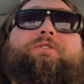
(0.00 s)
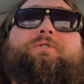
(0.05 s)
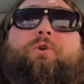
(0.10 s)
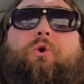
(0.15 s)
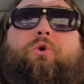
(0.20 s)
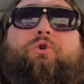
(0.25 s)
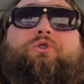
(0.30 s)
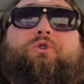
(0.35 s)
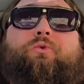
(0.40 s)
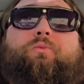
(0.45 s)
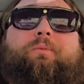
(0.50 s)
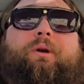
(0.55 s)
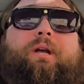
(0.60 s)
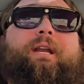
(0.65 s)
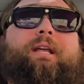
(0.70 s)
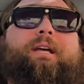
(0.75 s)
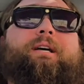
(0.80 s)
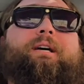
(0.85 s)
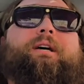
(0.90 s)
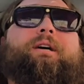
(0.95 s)
to the social
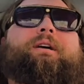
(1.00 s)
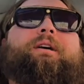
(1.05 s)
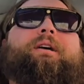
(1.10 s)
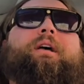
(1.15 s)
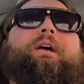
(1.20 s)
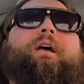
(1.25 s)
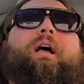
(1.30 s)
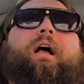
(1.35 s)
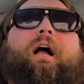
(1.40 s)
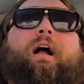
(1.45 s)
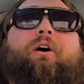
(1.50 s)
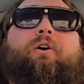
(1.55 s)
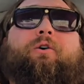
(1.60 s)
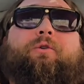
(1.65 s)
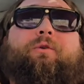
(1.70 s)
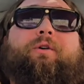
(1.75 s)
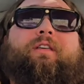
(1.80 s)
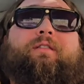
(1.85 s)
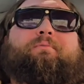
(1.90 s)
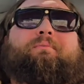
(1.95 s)
media
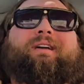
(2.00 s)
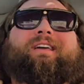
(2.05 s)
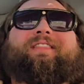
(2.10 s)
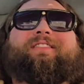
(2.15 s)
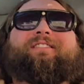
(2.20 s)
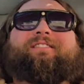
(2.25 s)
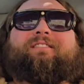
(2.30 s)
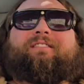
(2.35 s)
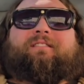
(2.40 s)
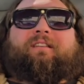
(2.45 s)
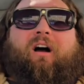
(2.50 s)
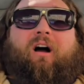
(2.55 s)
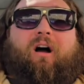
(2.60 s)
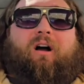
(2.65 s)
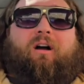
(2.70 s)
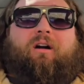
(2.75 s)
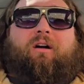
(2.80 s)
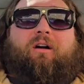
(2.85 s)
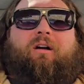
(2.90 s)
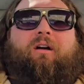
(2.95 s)
algorithmic
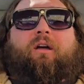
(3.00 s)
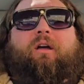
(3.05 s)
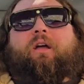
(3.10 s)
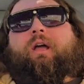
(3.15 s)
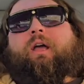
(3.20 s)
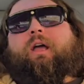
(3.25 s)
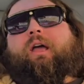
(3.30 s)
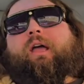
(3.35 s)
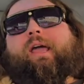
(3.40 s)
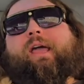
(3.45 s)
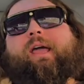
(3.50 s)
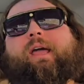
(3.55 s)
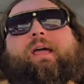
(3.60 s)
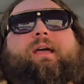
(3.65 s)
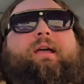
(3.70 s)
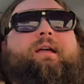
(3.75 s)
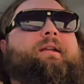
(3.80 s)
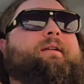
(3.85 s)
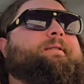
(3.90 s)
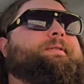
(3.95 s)
talk,
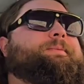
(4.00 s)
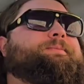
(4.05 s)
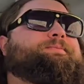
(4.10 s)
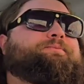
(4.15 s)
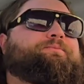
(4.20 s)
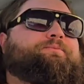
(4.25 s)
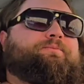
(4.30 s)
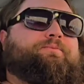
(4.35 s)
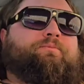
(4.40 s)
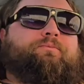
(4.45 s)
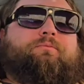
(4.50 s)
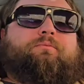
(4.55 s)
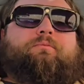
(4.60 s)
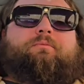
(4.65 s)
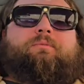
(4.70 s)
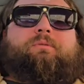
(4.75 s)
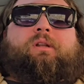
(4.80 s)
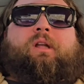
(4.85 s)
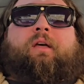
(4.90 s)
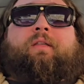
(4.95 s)
and
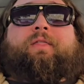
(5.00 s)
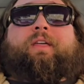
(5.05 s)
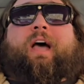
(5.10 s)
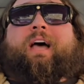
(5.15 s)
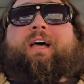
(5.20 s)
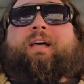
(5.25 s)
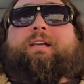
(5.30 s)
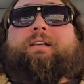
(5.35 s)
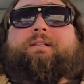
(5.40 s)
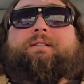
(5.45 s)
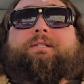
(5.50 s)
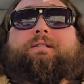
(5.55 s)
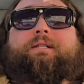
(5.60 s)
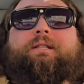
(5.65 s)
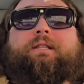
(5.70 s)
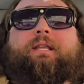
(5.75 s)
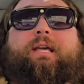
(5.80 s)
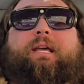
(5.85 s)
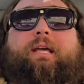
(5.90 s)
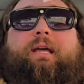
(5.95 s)
that is
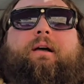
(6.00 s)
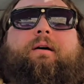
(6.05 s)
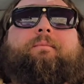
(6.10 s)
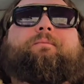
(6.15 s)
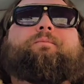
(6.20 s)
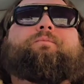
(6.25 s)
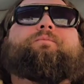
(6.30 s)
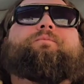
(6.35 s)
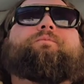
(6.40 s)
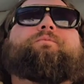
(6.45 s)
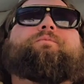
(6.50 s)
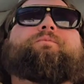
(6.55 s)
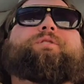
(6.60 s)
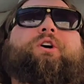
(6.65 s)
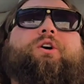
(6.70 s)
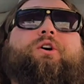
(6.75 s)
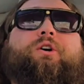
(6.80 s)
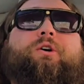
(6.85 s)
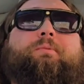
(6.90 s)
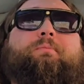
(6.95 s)
the
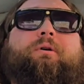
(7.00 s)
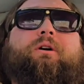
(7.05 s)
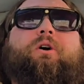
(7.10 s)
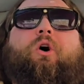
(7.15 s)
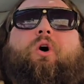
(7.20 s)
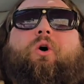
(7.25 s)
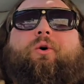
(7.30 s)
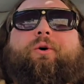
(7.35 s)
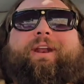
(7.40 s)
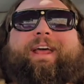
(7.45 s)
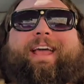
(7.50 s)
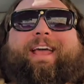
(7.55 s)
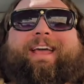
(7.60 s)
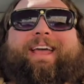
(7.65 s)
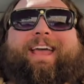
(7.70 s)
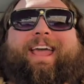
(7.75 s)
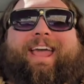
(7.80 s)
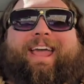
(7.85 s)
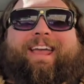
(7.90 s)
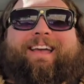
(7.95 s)
term called
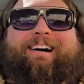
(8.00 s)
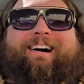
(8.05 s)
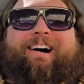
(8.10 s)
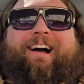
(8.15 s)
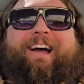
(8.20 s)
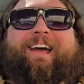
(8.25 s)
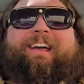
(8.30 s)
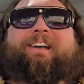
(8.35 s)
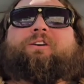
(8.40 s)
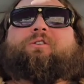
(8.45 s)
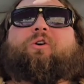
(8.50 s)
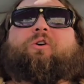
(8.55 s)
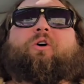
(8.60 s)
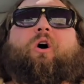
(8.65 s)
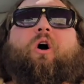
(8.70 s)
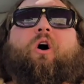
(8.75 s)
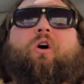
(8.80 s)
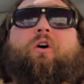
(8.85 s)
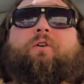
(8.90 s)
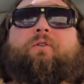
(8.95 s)
AI,
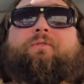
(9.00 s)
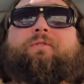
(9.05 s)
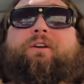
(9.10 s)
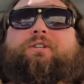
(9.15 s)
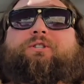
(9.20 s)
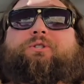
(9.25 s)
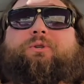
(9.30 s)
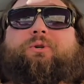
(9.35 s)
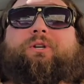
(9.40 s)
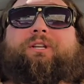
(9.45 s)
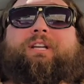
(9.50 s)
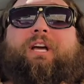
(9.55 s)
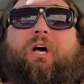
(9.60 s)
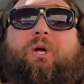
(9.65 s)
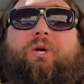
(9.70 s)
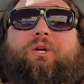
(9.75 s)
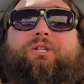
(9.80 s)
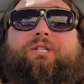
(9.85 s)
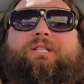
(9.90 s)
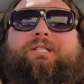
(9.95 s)
or artificial
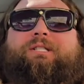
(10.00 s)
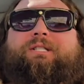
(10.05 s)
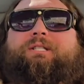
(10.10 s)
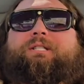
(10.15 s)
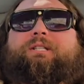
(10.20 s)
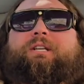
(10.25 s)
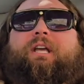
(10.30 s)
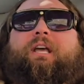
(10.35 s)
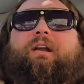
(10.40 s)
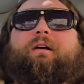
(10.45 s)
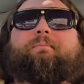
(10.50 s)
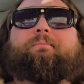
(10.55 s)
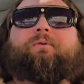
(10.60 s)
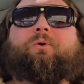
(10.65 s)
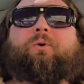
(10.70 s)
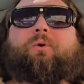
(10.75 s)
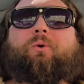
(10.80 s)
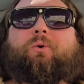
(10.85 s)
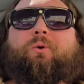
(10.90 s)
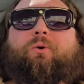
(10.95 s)
intelligence. And
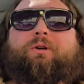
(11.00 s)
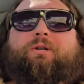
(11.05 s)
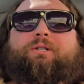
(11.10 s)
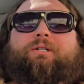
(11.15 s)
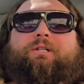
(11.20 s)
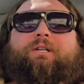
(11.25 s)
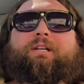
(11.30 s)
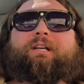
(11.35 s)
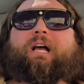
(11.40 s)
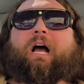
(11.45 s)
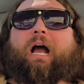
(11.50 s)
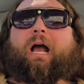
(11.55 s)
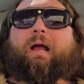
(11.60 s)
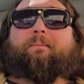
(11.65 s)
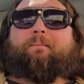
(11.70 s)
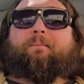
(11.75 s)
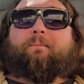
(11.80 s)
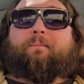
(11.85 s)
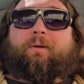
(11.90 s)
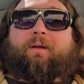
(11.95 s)
of course,
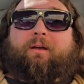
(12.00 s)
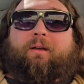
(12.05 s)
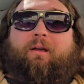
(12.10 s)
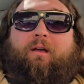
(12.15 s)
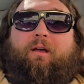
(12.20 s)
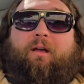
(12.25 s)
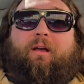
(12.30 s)
I'm